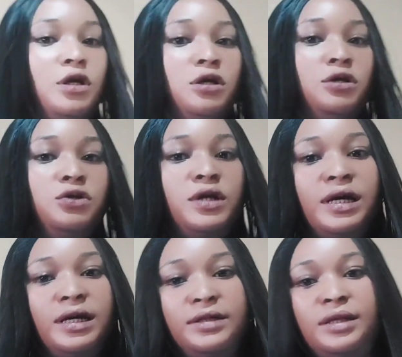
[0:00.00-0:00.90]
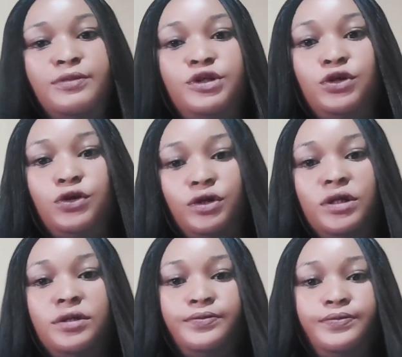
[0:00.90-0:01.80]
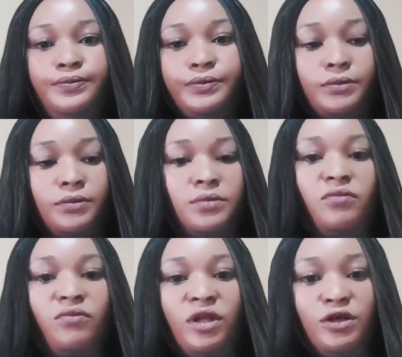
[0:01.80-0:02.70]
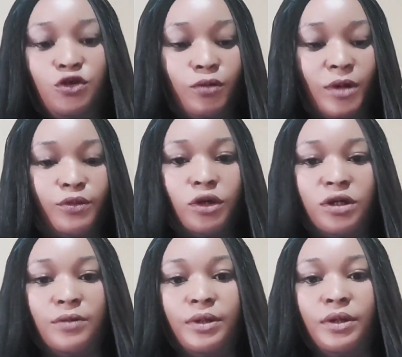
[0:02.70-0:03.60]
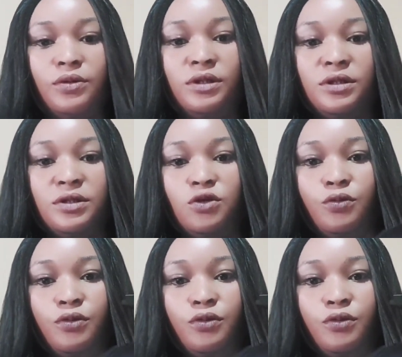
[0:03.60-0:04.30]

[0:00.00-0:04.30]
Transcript: So guys, let me show you the soap I'm talking about. This is the soap.